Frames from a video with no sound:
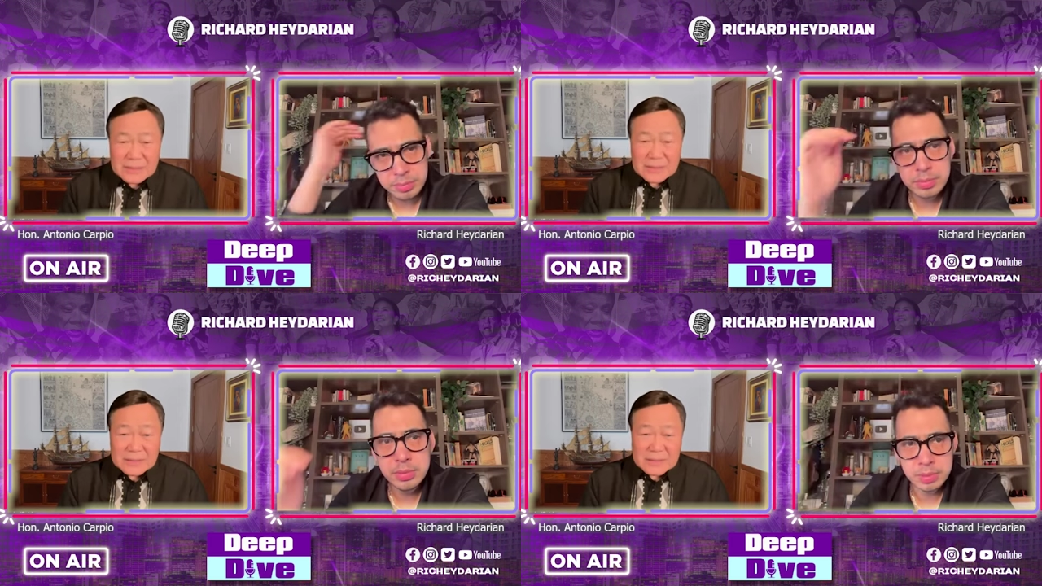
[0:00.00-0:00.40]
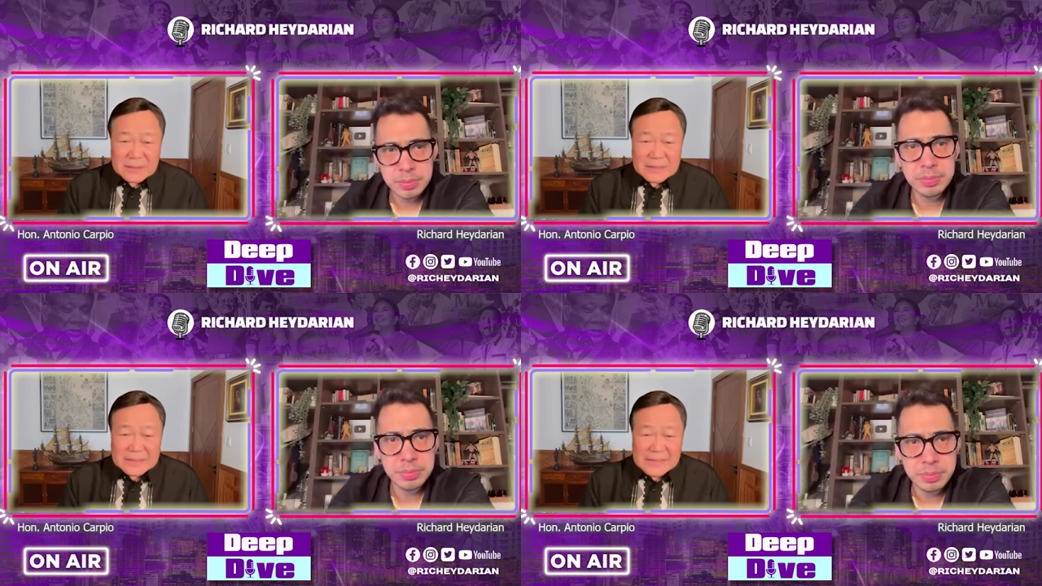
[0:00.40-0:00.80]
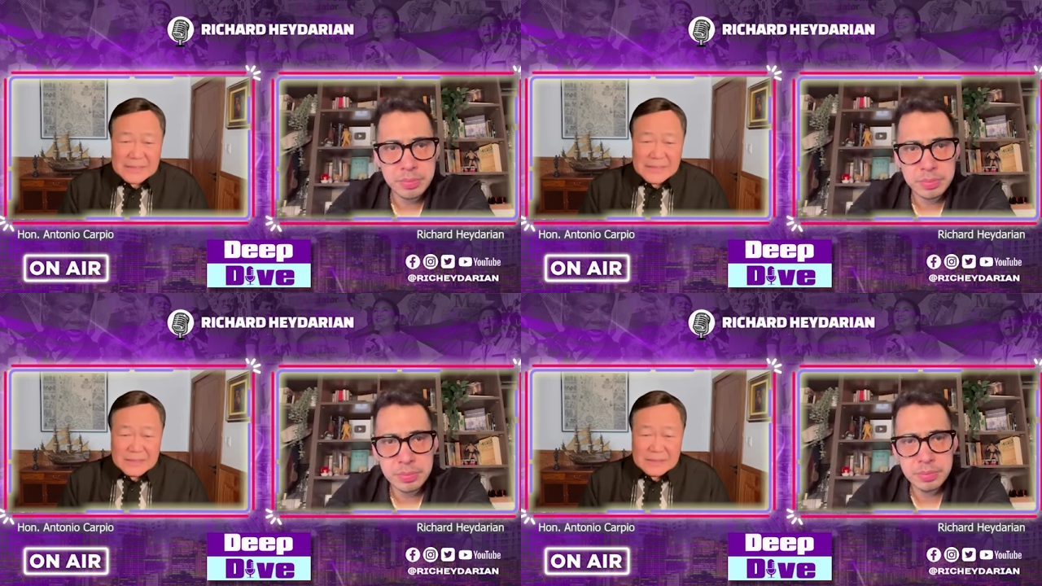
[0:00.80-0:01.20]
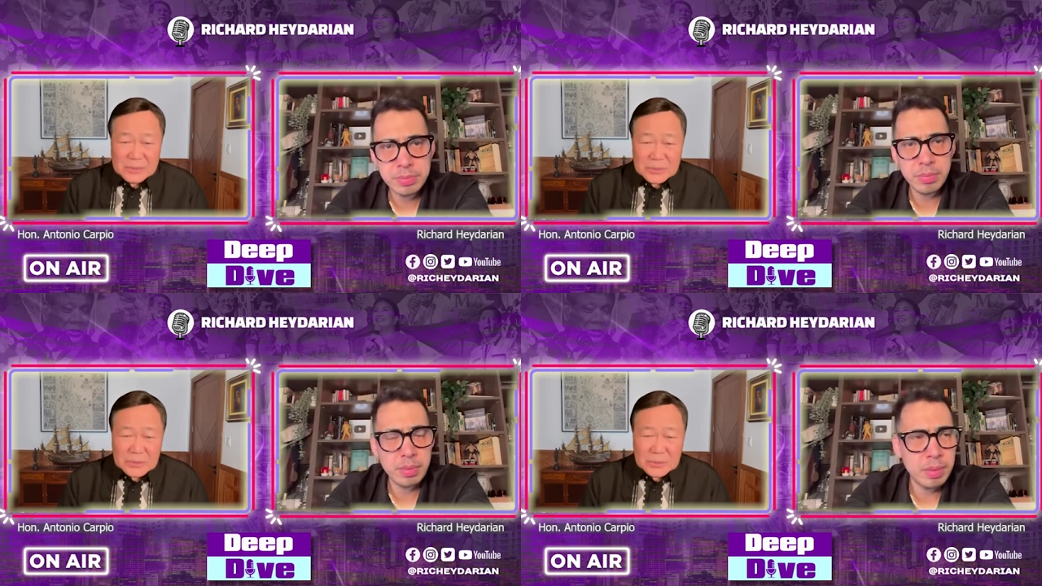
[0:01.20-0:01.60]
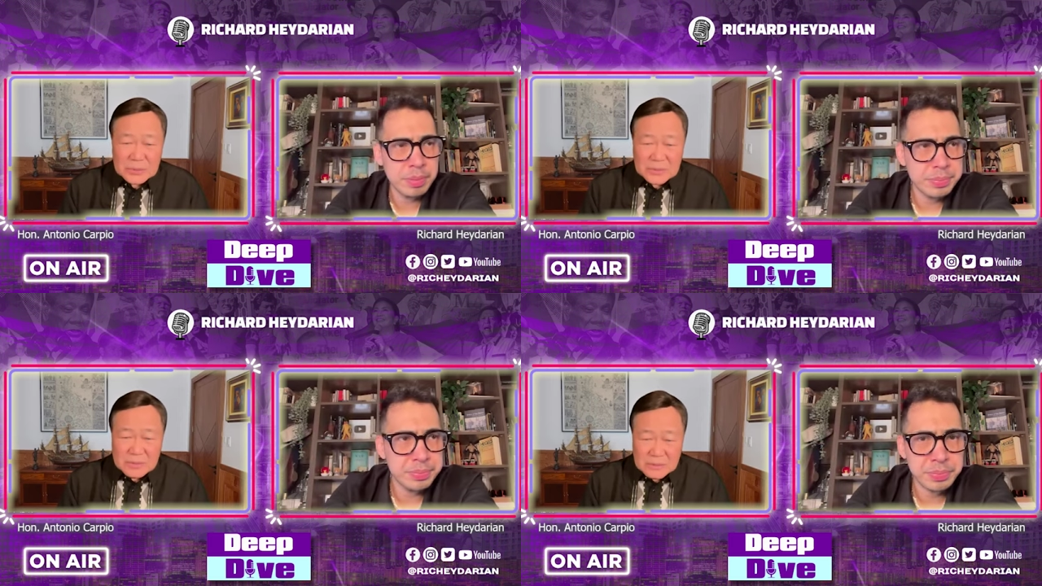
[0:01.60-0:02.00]
Speaker 1: uh,
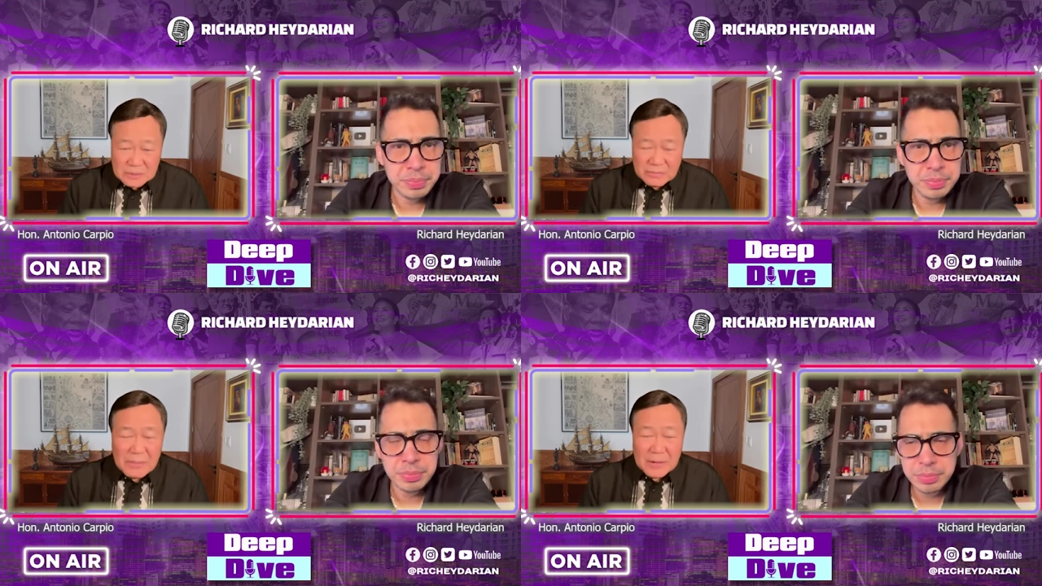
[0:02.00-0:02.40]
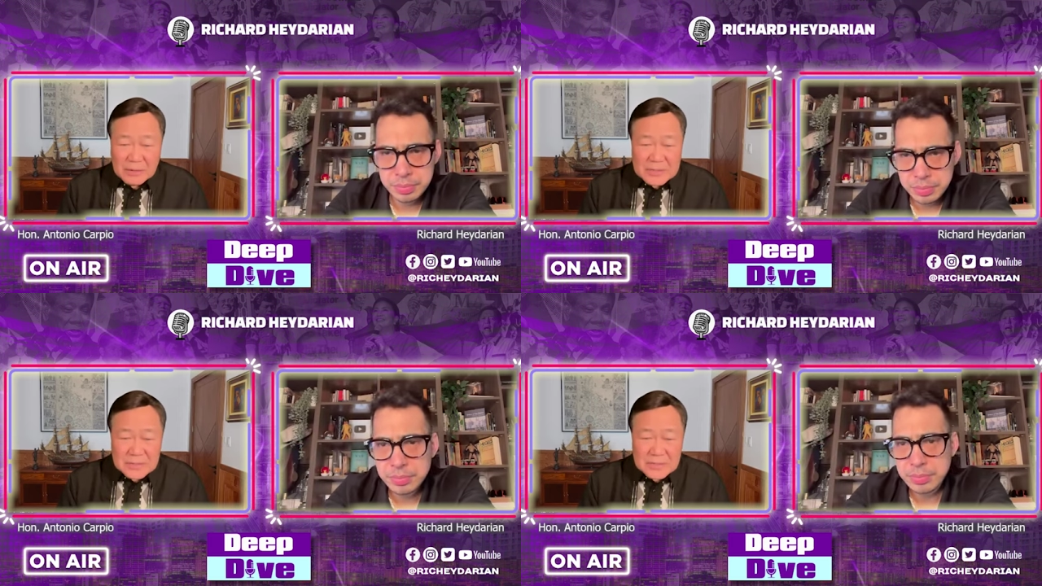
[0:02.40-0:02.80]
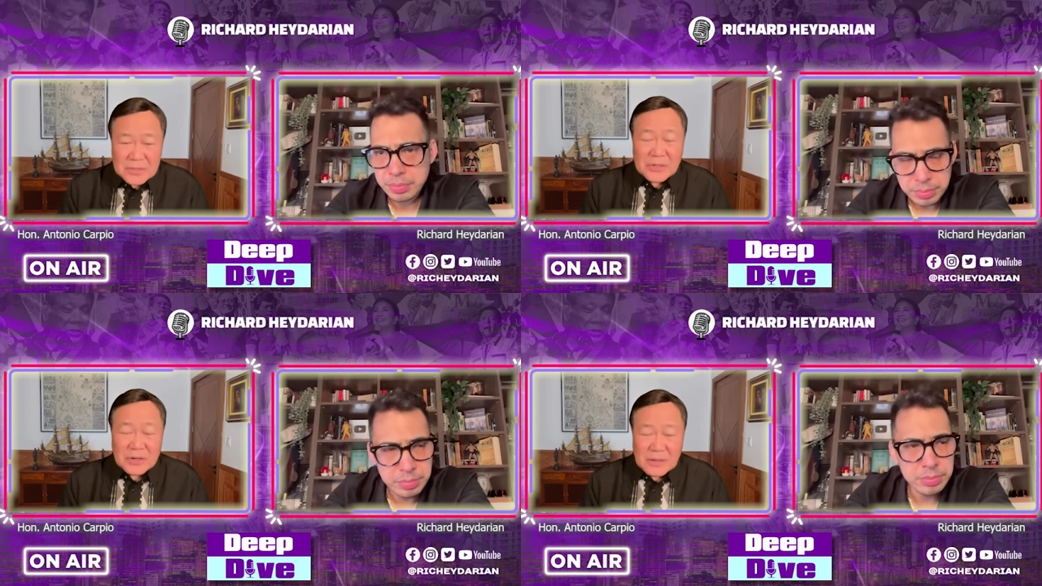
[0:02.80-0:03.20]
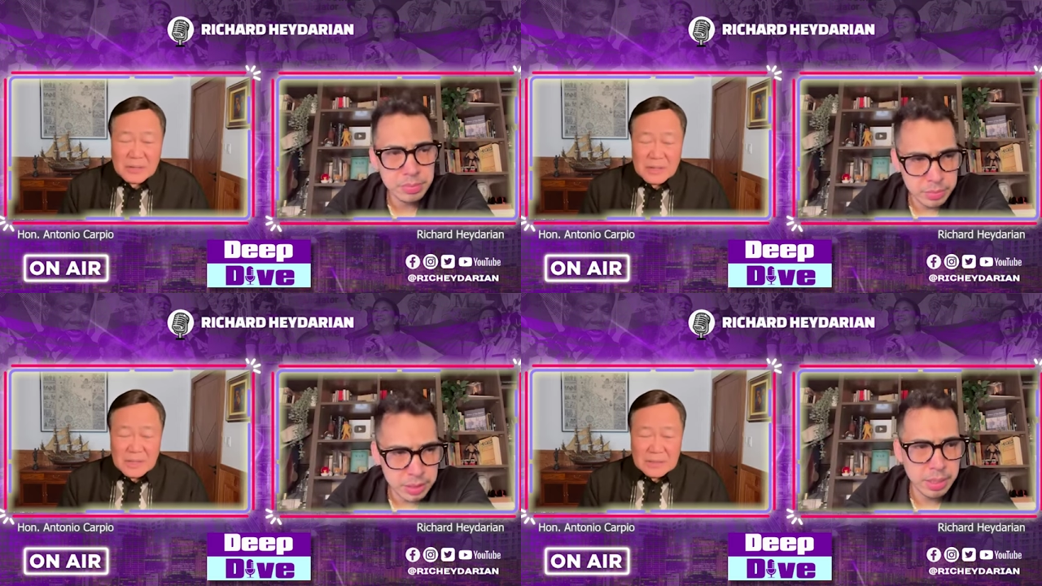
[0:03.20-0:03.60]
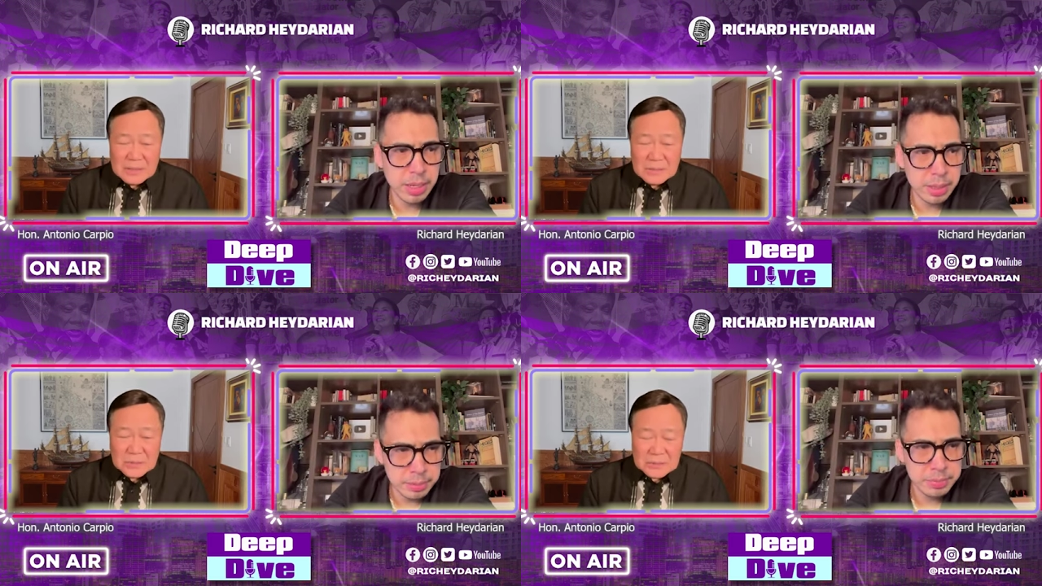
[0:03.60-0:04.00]
to of Marcos Jr
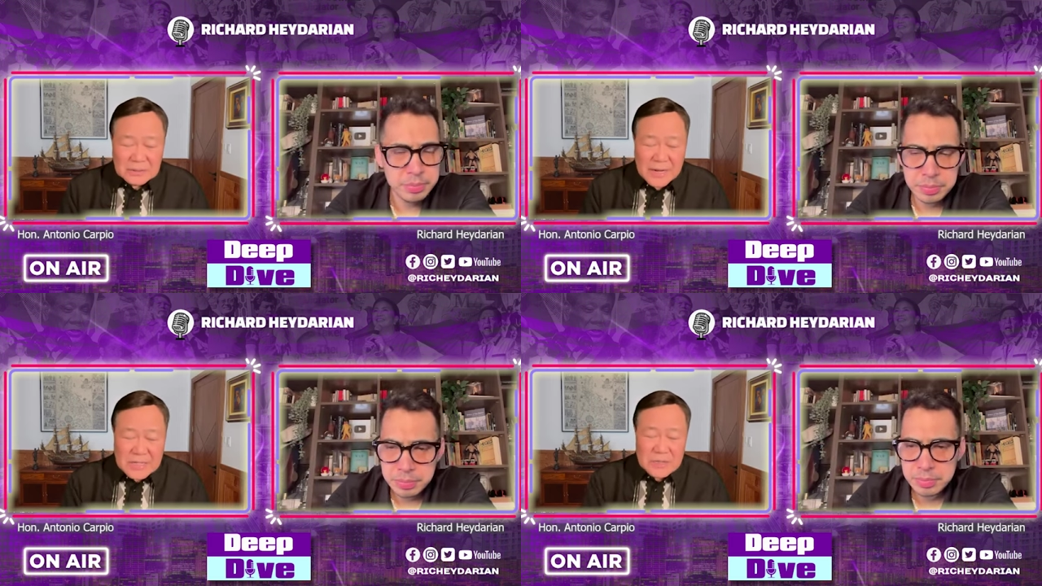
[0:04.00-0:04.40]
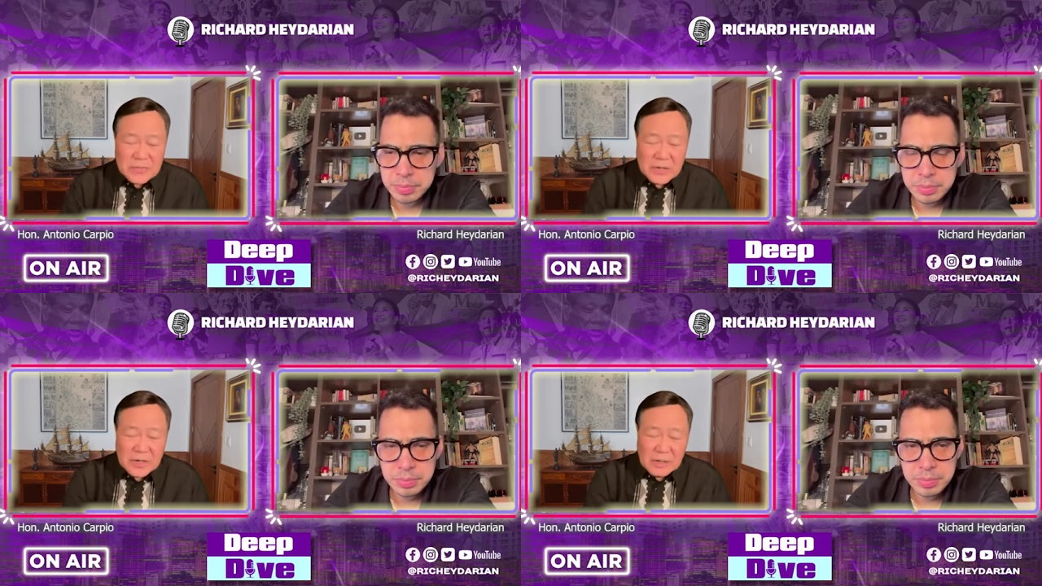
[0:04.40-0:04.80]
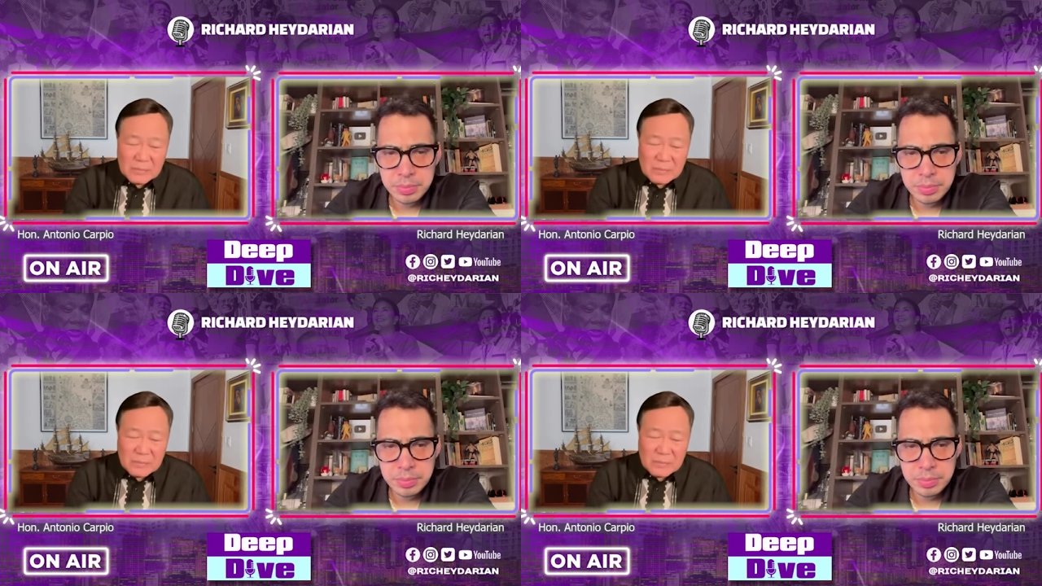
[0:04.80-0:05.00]
to transfer